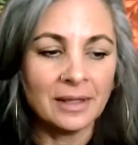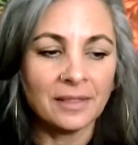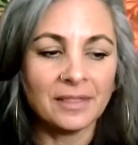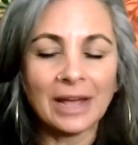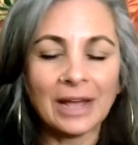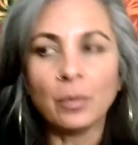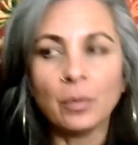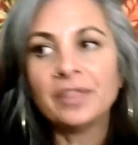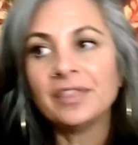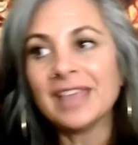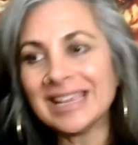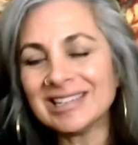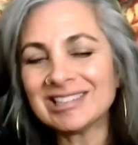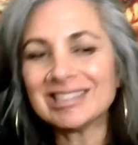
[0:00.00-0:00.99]
that when
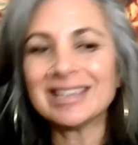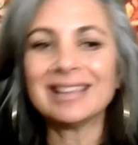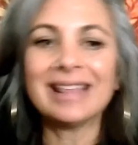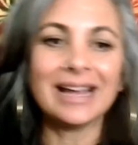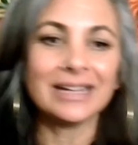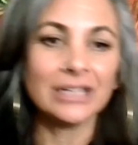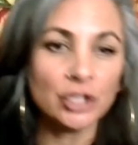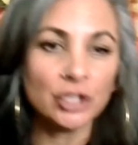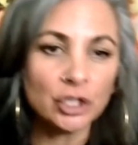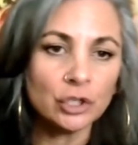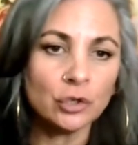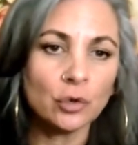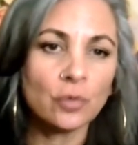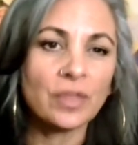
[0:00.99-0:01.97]
they see that in
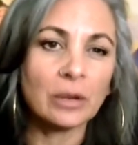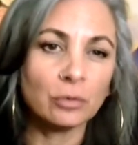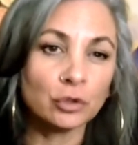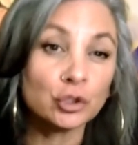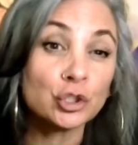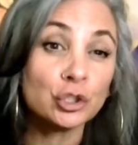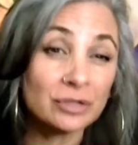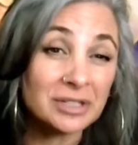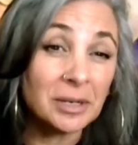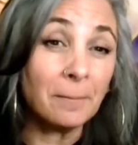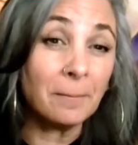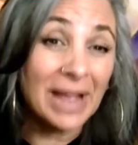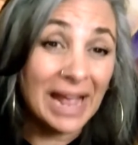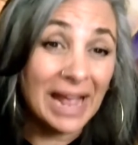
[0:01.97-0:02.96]
you, they will choose
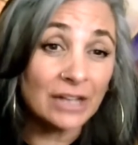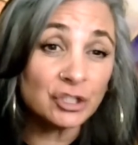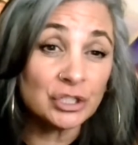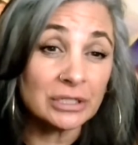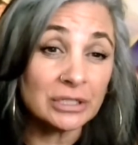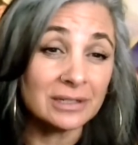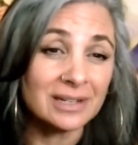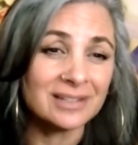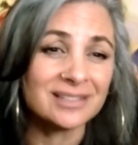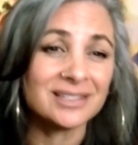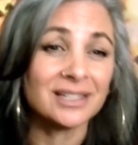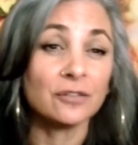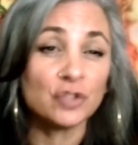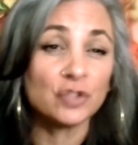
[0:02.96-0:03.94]
compassion
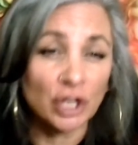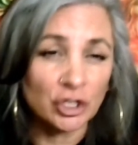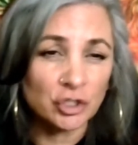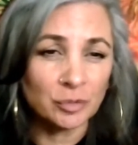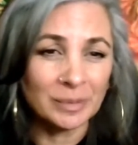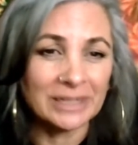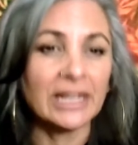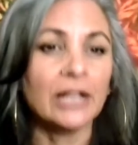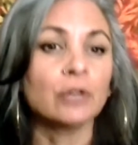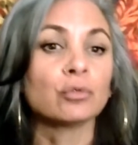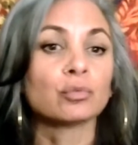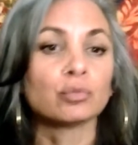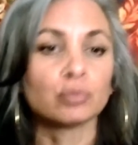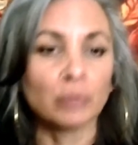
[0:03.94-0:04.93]
instead of judgment
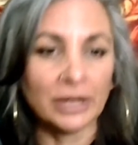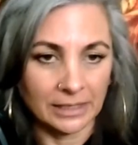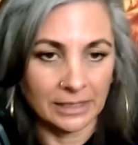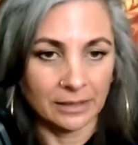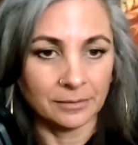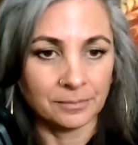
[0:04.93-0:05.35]
and running.